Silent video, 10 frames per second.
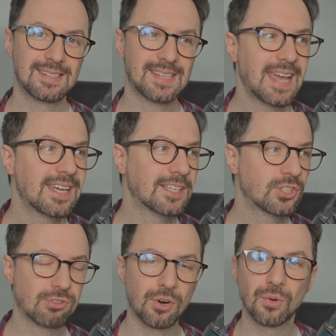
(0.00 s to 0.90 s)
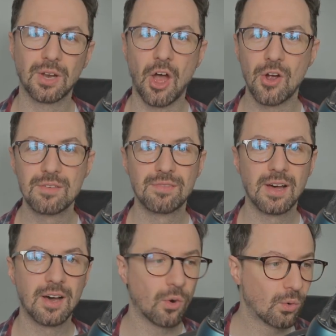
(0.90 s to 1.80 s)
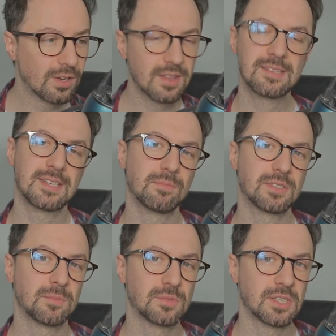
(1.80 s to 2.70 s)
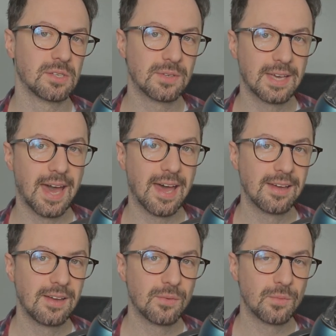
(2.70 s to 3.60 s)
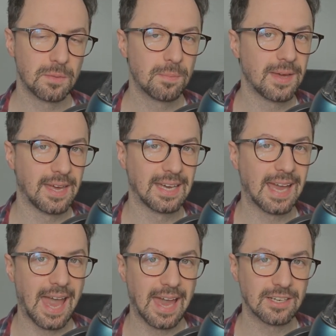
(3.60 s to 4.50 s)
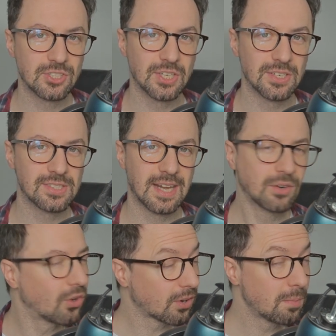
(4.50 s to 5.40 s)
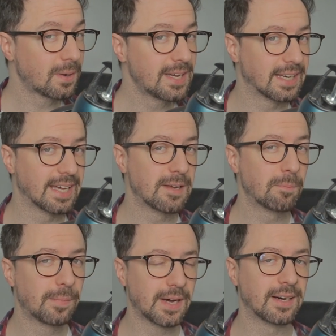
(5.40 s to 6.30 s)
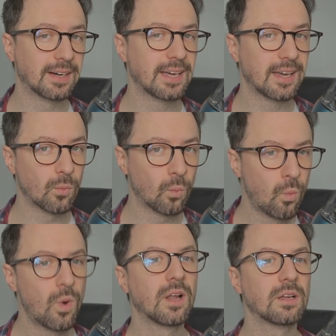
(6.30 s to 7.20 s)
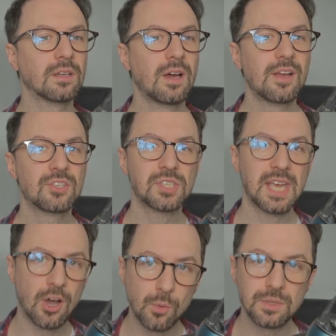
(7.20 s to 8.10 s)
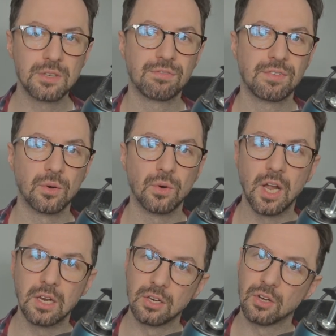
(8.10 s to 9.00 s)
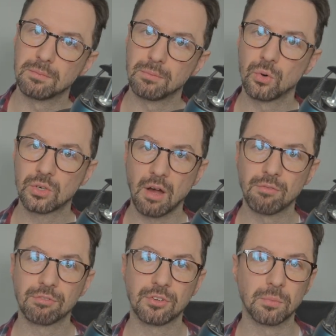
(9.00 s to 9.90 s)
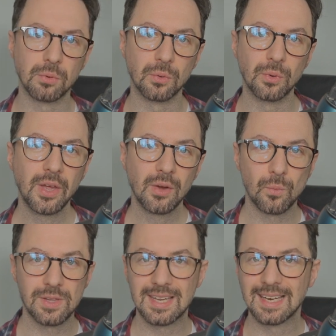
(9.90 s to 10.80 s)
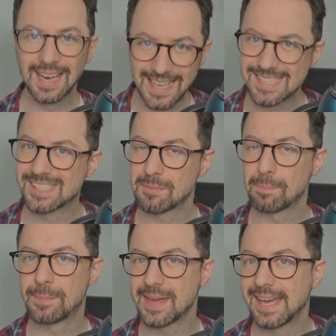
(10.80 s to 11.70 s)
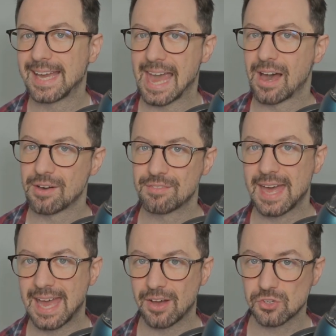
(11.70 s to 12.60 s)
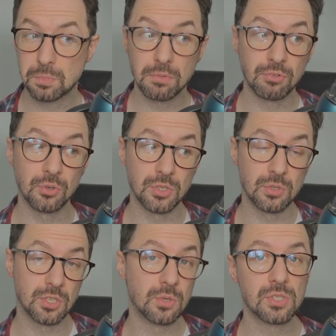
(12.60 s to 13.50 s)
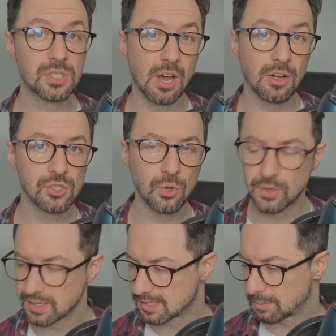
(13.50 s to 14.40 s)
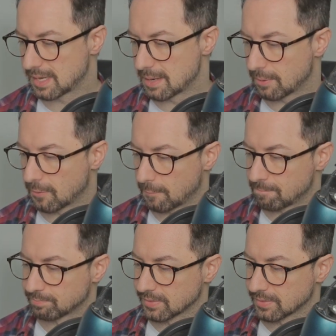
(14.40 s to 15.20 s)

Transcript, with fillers: take control over all of the symptoms that you get with being anxious. Now, not completely, but it will just help you feel a lot more comfortable with at least being out of the house before you do start talking to people.